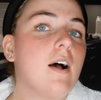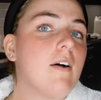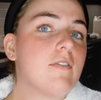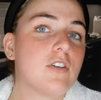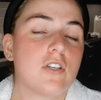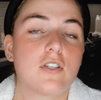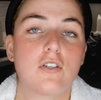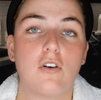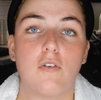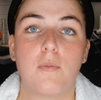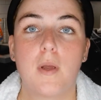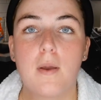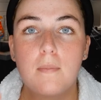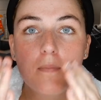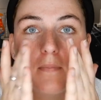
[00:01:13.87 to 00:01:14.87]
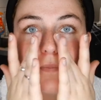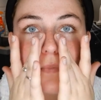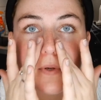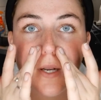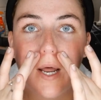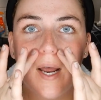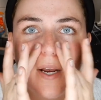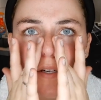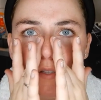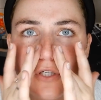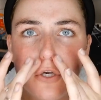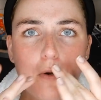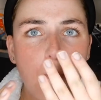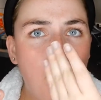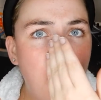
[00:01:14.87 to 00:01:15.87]
I've just sort of been like
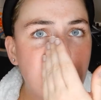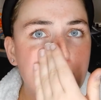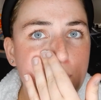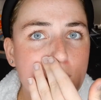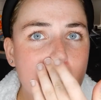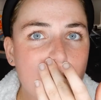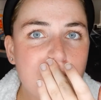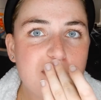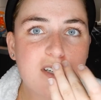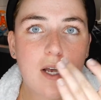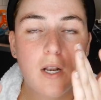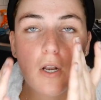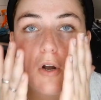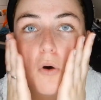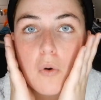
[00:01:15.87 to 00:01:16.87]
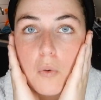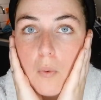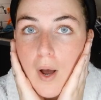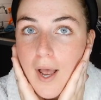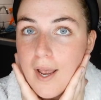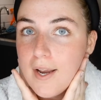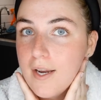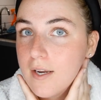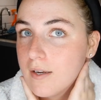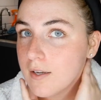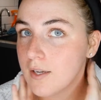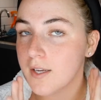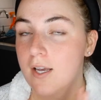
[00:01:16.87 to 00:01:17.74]
2 pumps goes a long way.